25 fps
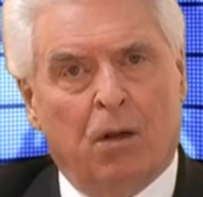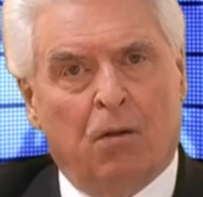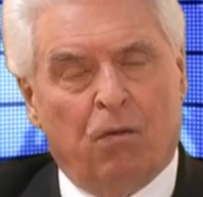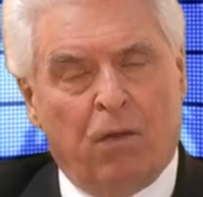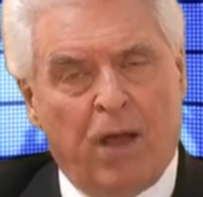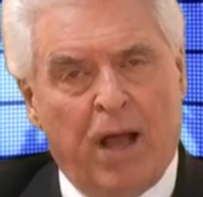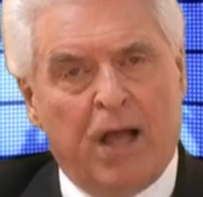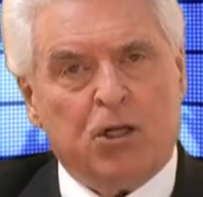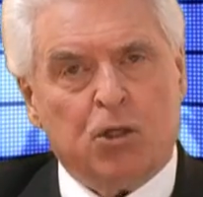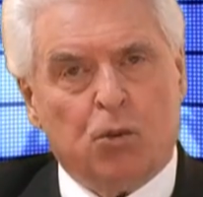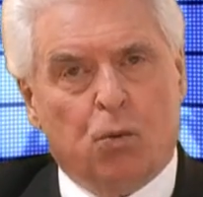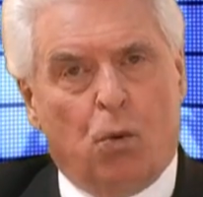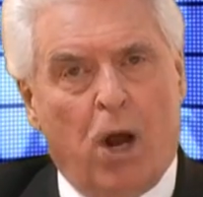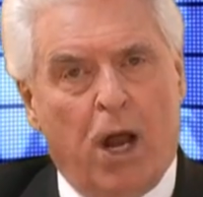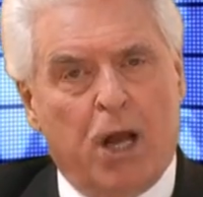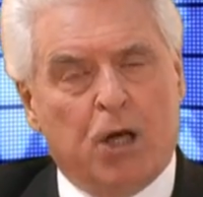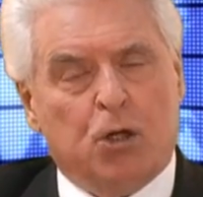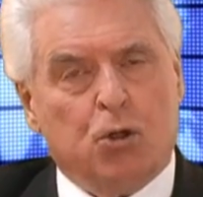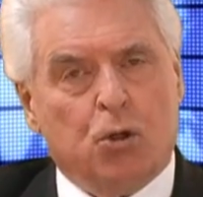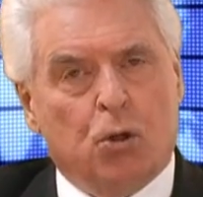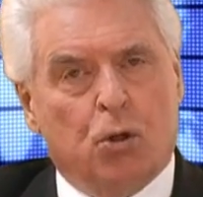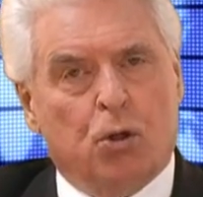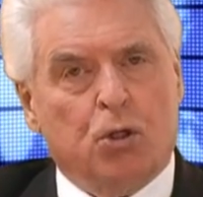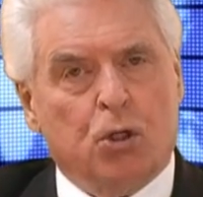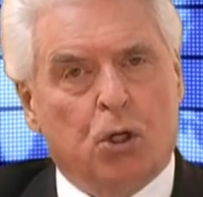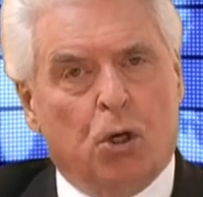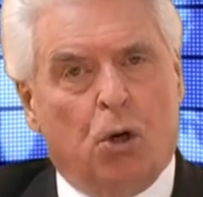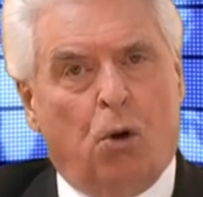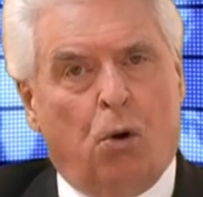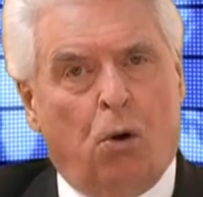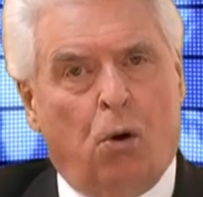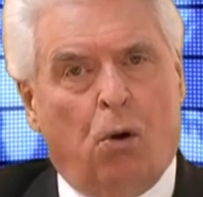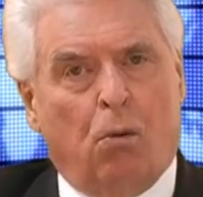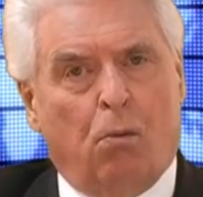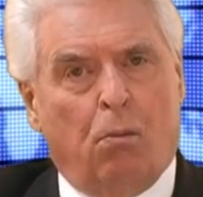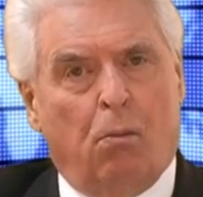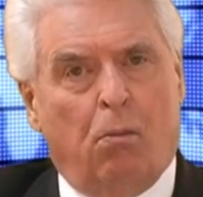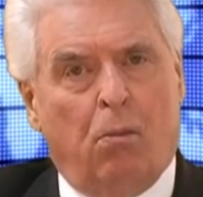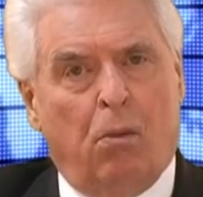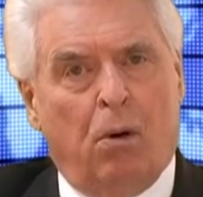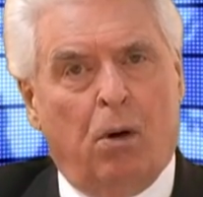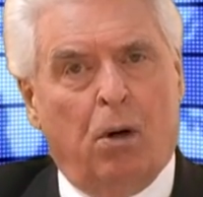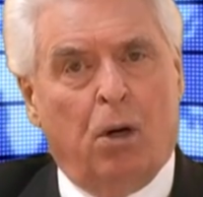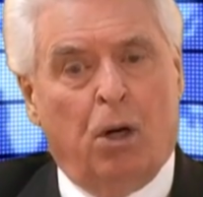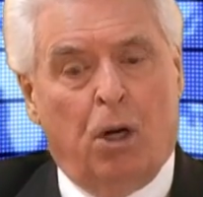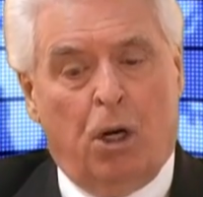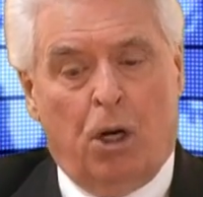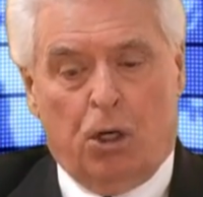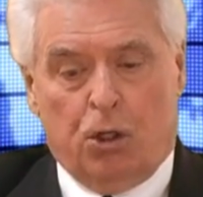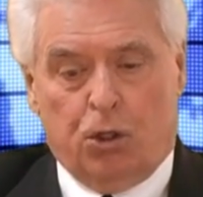That's why church at home.
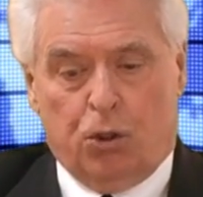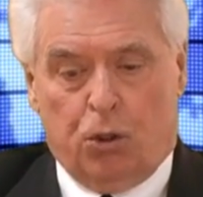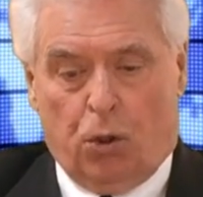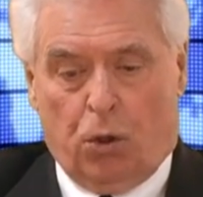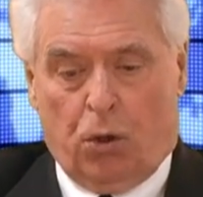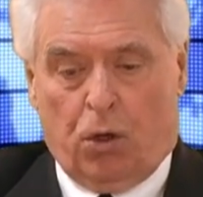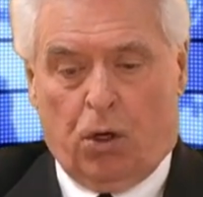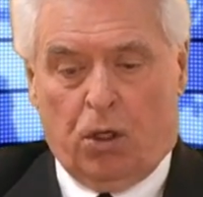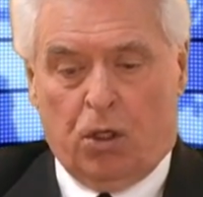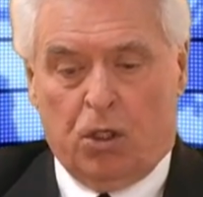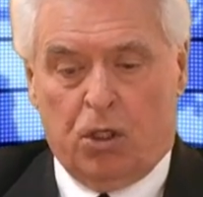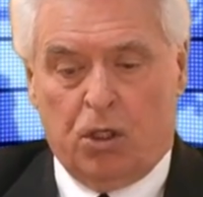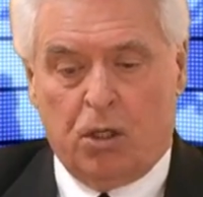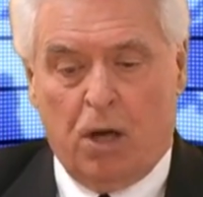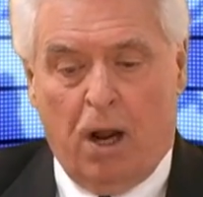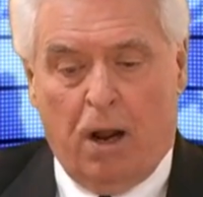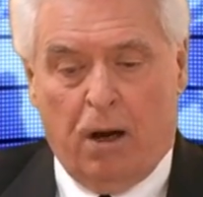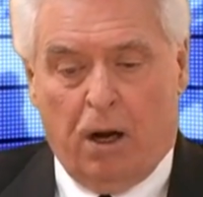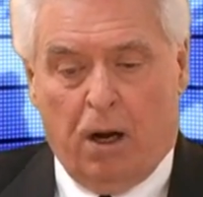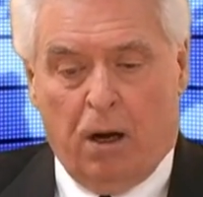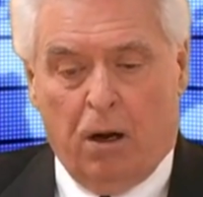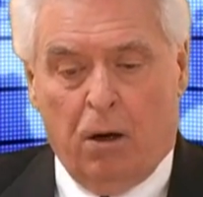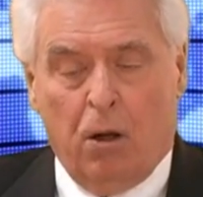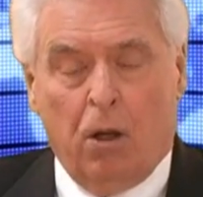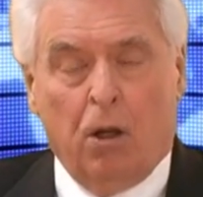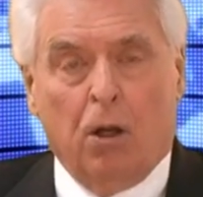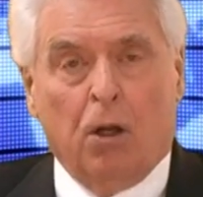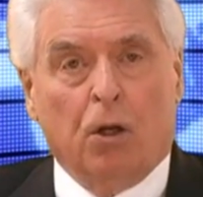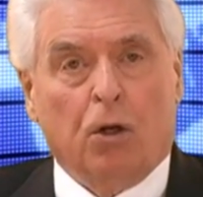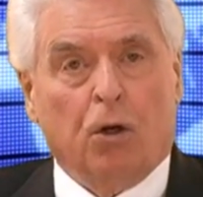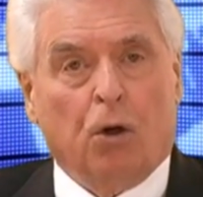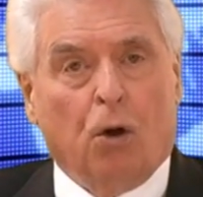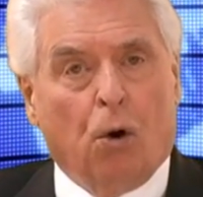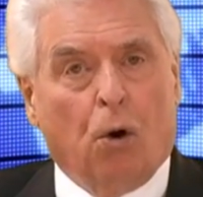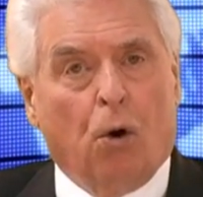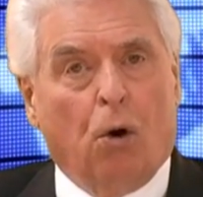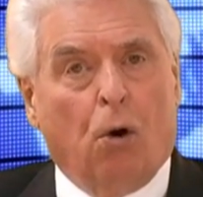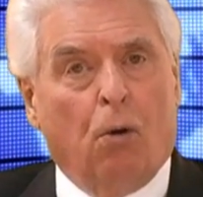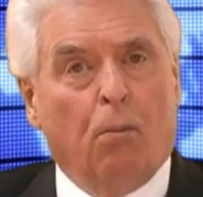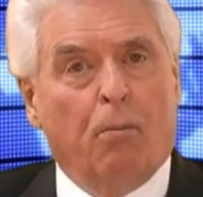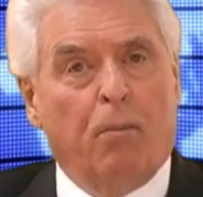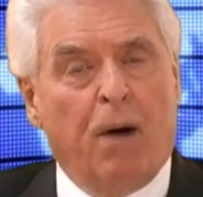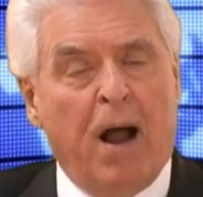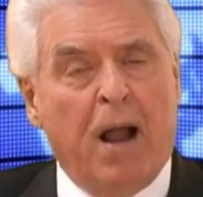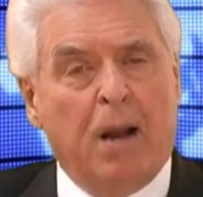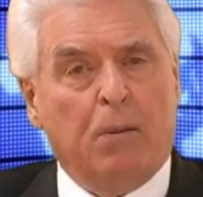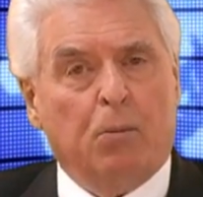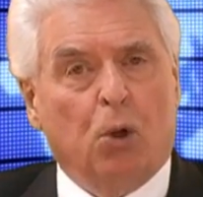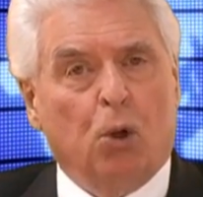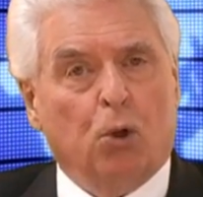So you can study your own
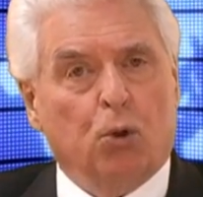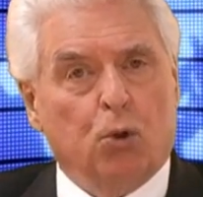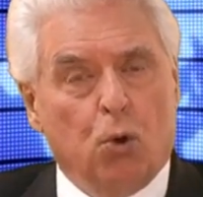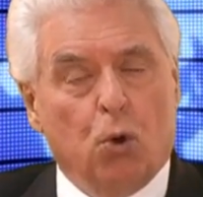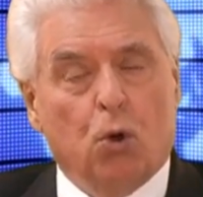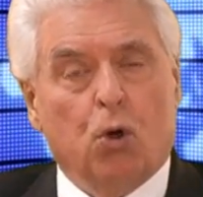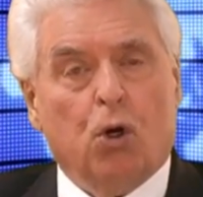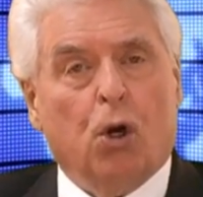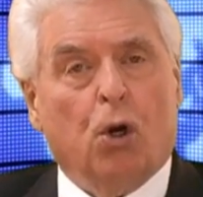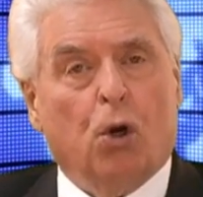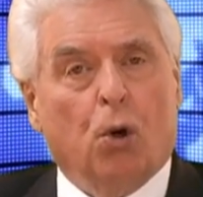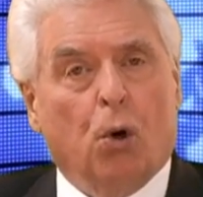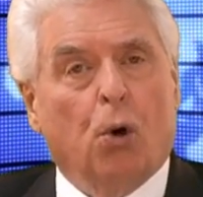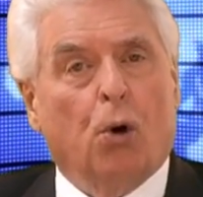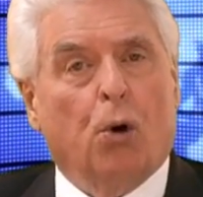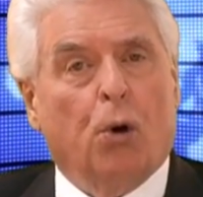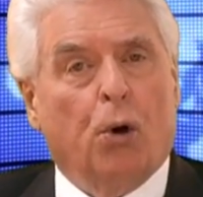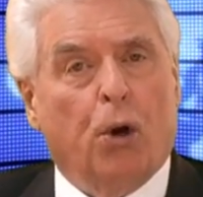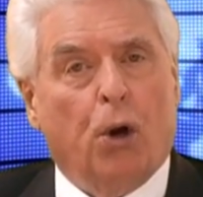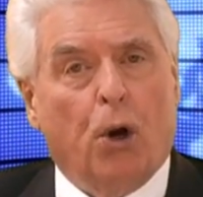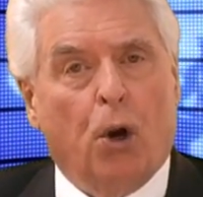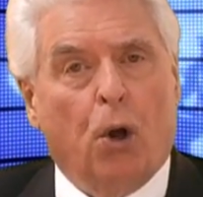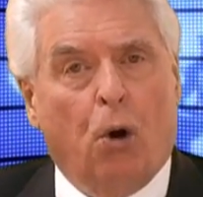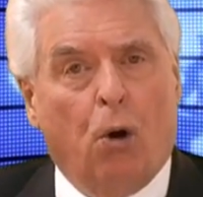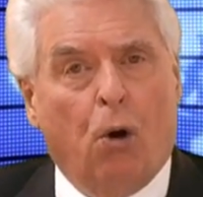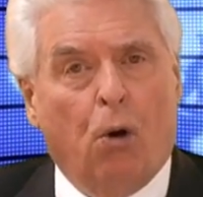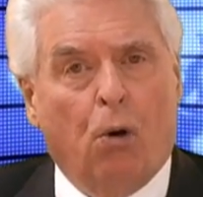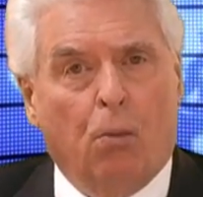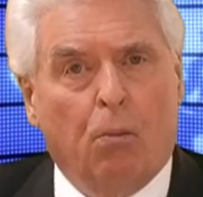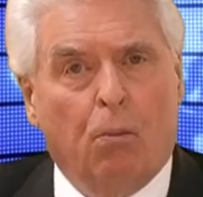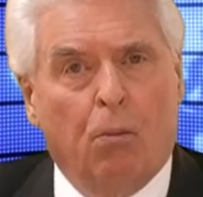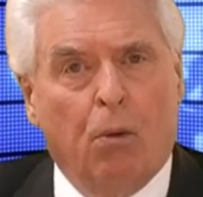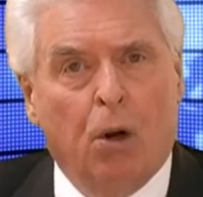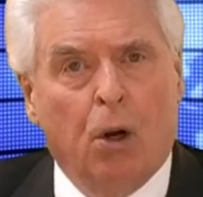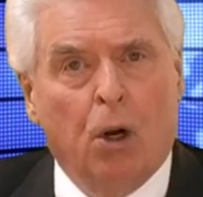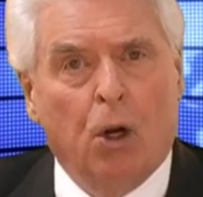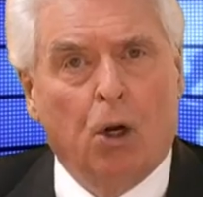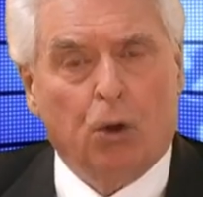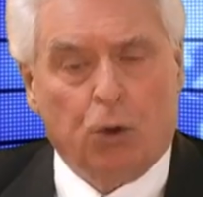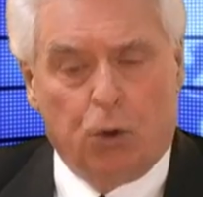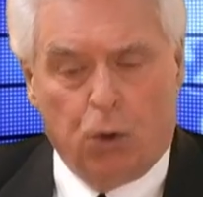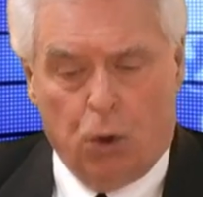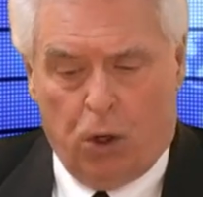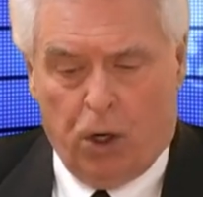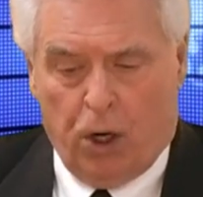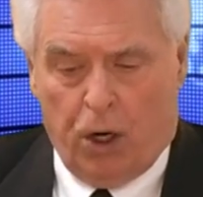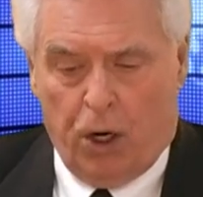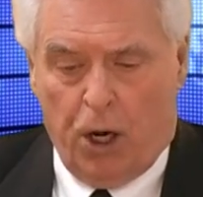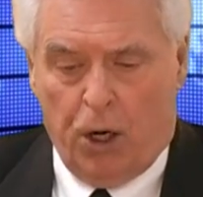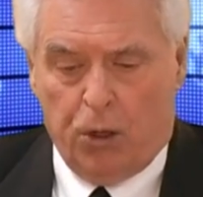Bible. You can learn at home. You
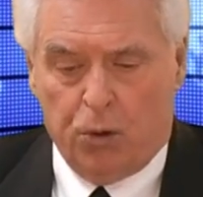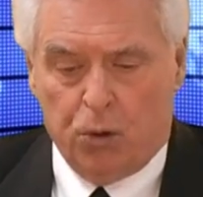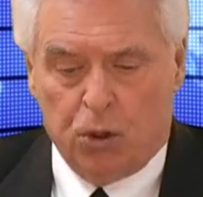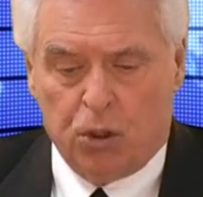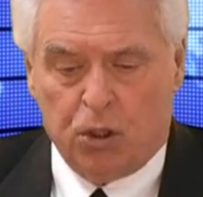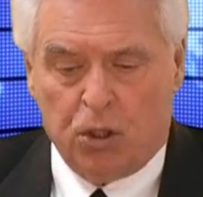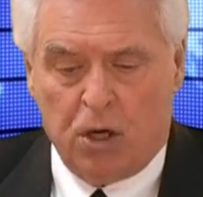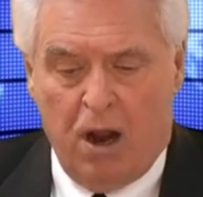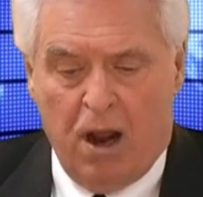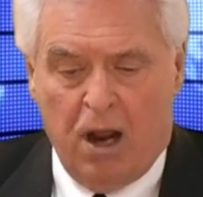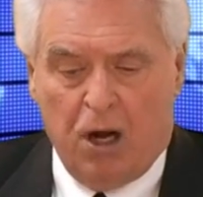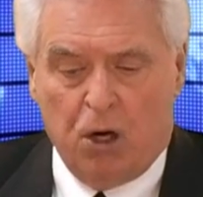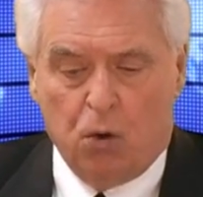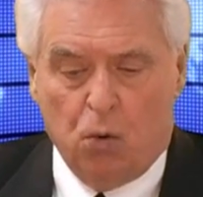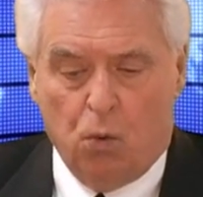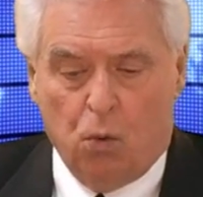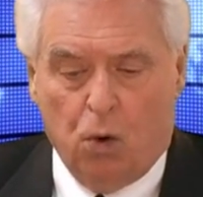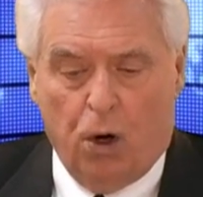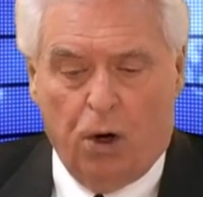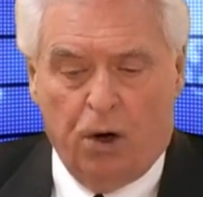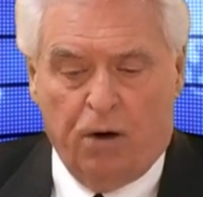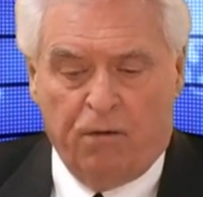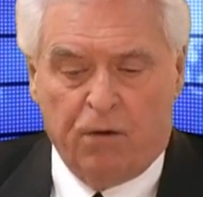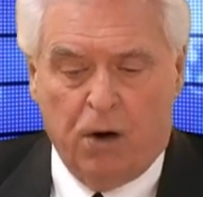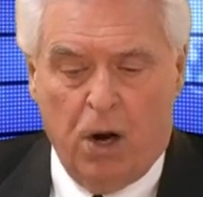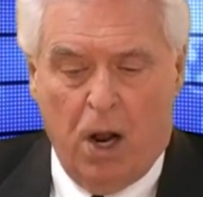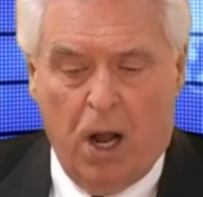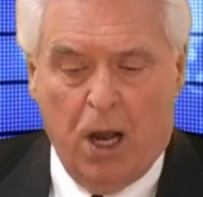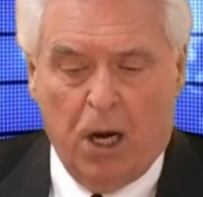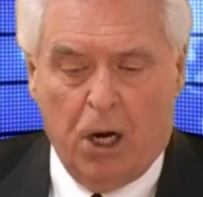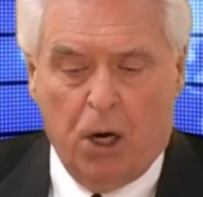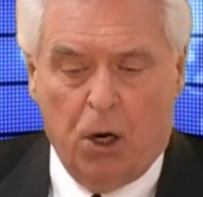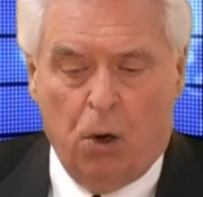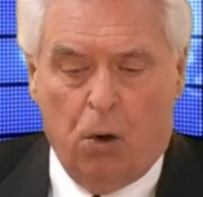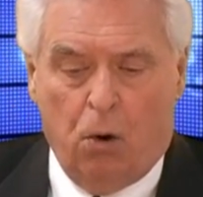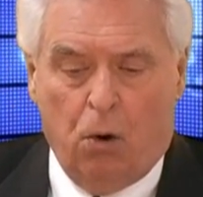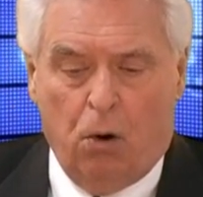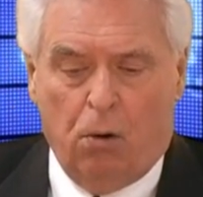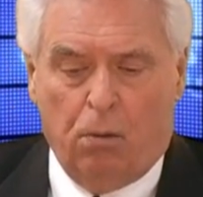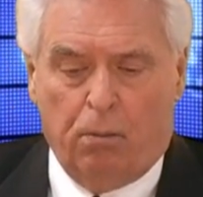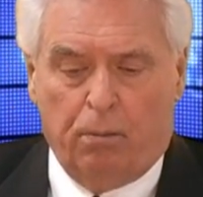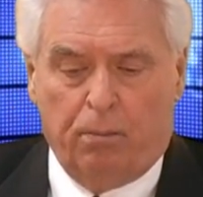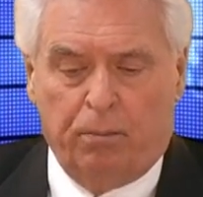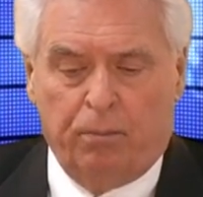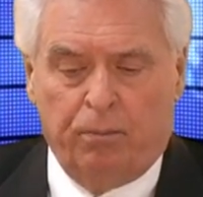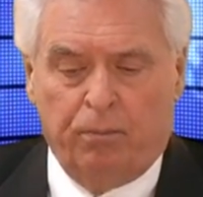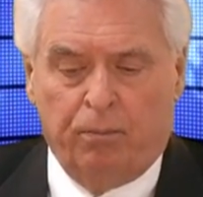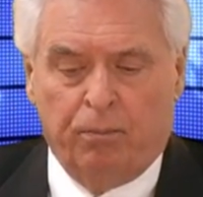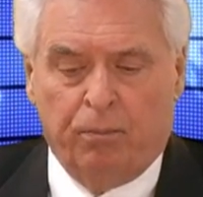can understand the Word of God at home.